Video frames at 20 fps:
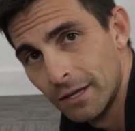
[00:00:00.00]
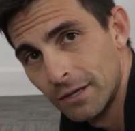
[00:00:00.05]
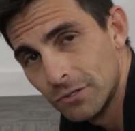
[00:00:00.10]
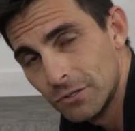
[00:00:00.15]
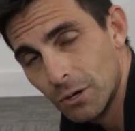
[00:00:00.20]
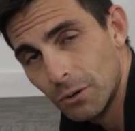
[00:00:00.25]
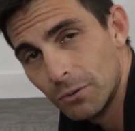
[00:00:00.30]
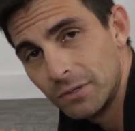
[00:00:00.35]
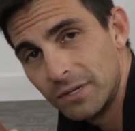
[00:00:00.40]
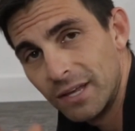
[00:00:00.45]

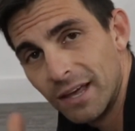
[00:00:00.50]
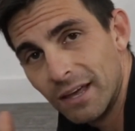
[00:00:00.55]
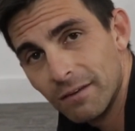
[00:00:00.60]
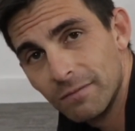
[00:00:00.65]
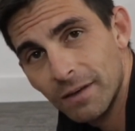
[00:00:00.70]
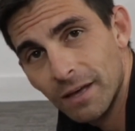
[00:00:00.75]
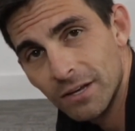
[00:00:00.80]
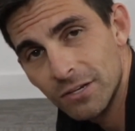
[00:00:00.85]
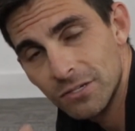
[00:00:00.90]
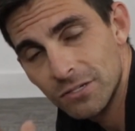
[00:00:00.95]
So take
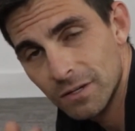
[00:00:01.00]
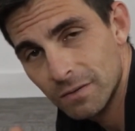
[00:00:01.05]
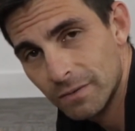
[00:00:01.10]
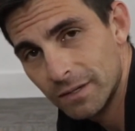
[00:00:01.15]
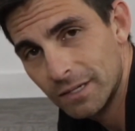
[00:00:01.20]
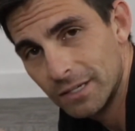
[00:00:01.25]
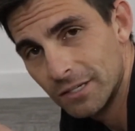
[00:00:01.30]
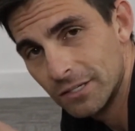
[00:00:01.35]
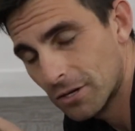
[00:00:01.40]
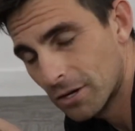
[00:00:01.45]
advantage of
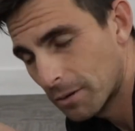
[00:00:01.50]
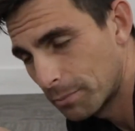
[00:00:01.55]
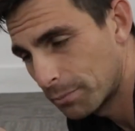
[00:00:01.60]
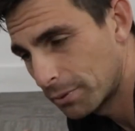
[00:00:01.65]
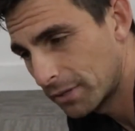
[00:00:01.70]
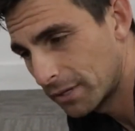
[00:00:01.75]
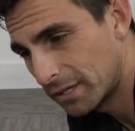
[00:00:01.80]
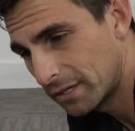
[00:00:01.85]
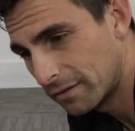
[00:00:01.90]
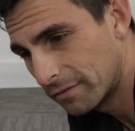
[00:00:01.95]
it. It's
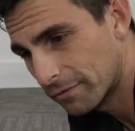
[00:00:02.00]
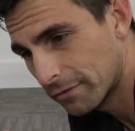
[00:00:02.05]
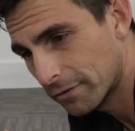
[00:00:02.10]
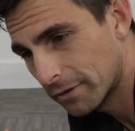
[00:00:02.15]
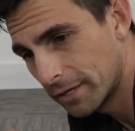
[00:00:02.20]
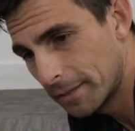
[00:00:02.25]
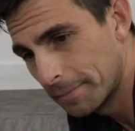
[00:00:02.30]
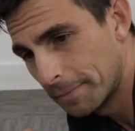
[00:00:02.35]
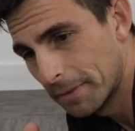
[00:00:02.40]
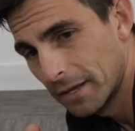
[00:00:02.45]
completely
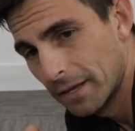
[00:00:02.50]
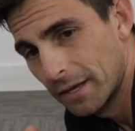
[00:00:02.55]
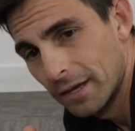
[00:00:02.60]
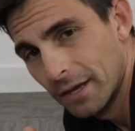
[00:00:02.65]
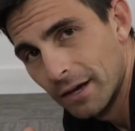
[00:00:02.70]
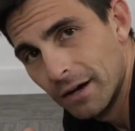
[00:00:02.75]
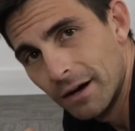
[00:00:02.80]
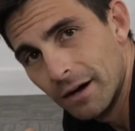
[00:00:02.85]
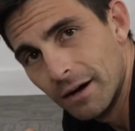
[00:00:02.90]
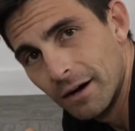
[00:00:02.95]
free
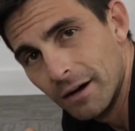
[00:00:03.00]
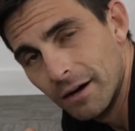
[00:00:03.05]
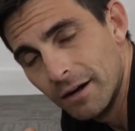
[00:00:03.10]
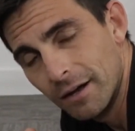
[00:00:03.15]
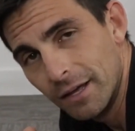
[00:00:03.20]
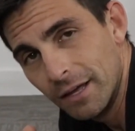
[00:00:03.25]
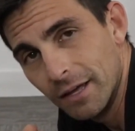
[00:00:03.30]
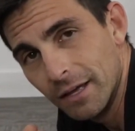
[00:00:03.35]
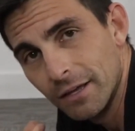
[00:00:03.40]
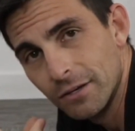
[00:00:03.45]
uh,
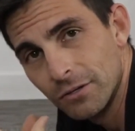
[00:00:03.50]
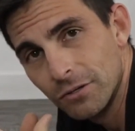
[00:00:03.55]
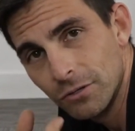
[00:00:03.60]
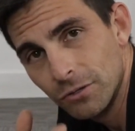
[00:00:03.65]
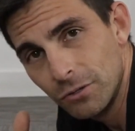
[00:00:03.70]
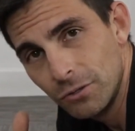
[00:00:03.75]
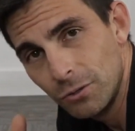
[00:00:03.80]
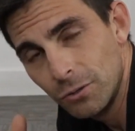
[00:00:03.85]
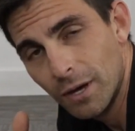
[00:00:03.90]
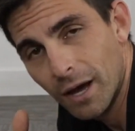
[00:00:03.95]
and
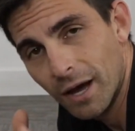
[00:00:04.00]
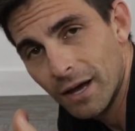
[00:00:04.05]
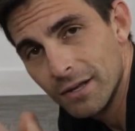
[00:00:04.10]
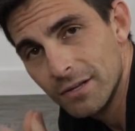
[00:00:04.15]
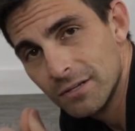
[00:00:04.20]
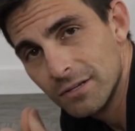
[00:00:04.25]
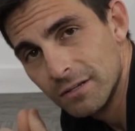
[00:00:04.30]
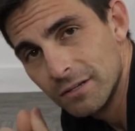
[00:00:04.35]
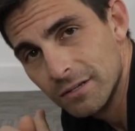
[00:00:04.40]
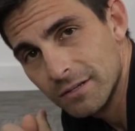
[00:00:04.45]
you guys can